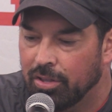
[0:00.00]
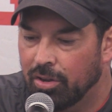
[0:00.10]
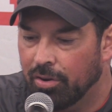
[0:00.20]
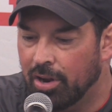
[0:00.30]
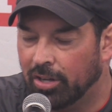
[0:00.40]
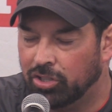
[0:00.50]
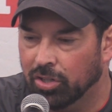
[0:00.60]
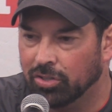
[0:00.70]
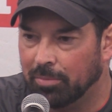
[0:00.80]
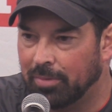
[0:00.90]
you're not
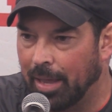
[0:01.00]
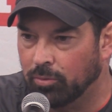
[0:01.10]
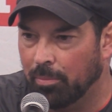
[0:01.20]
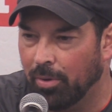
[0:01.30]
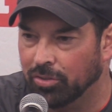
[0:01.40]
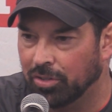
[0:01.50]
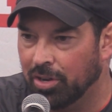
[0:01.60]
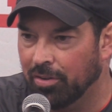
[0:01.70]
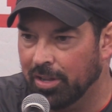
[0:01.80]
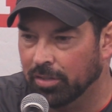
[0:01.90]
sure sometimes what ball
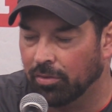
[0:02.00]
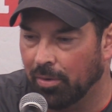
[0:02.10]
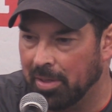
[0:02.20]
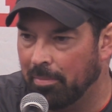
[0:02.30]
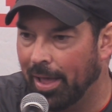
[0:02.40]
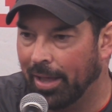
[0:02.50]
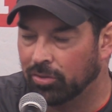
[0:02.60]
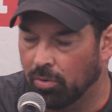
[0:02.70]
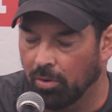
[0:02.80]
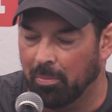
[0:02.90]
security is for running
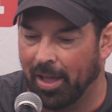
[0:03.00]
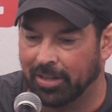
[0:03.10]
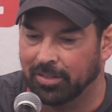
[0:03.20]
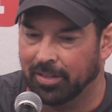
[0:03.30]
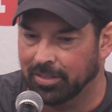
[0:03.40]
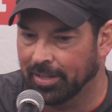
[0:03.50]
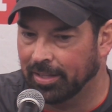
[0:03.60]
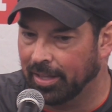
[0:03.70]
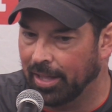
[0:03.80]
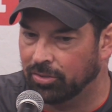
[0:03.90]
backs, quarterbacks, and things
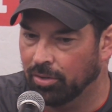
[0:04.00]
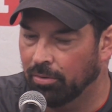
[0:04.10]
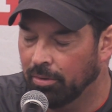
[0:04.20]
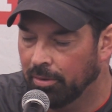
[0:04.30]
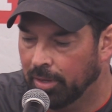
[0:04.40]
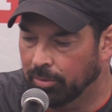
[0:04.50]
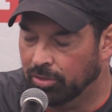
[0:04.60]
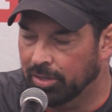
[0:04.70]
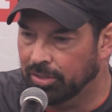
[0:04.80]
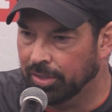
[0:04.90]
like that. So it's
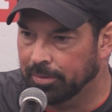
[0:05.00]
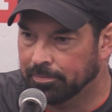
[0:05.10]
good to see.